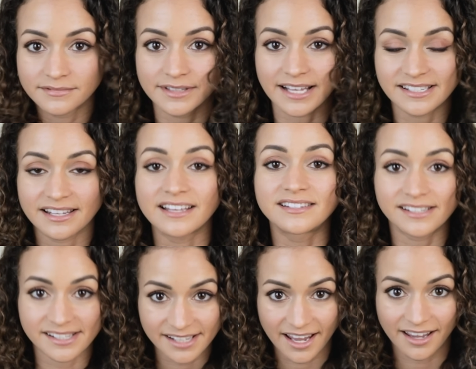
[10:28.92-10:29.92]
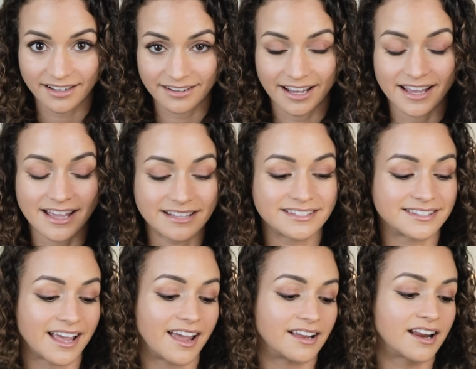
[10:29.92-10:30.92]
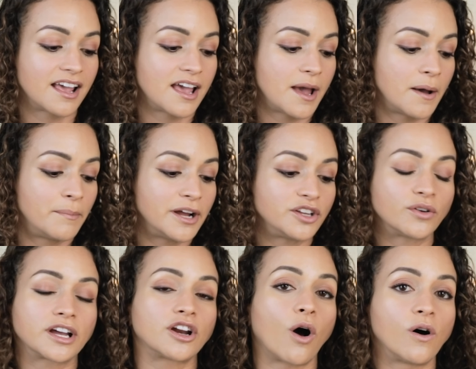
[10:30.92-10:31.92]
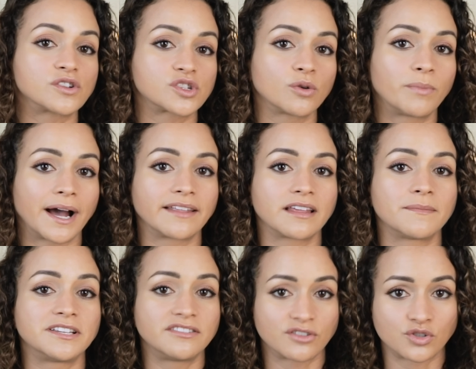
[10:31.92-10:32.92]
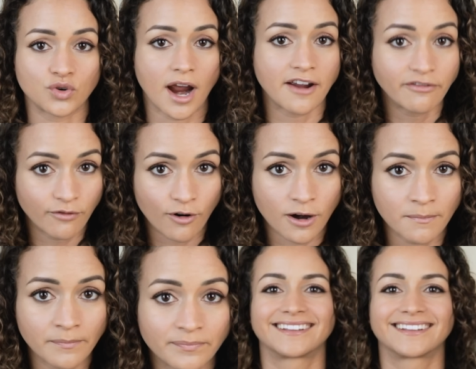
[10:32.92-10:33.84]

That's insane. But you can also buy them in their dry form.